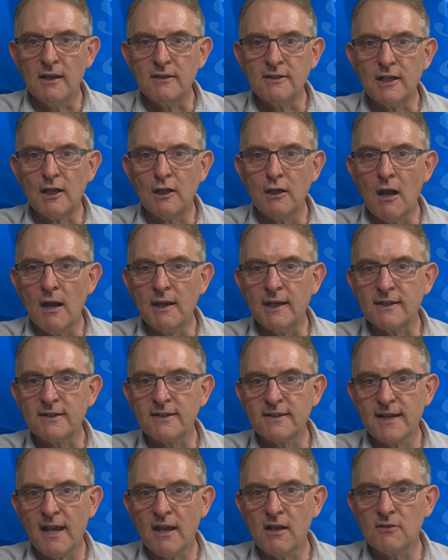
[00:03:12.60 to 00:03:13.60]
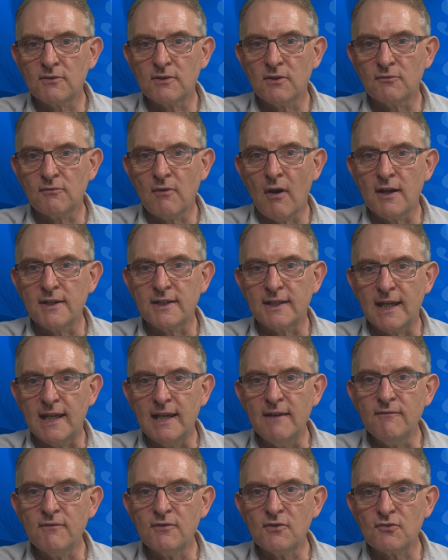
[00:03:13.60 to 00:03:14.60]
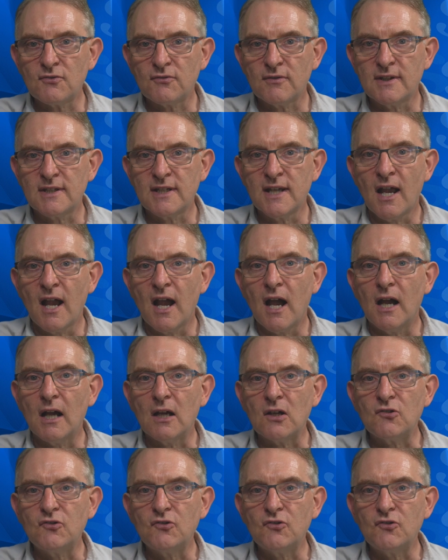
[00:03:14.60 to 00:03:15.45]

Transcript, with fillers: and declining sales and rising inventories are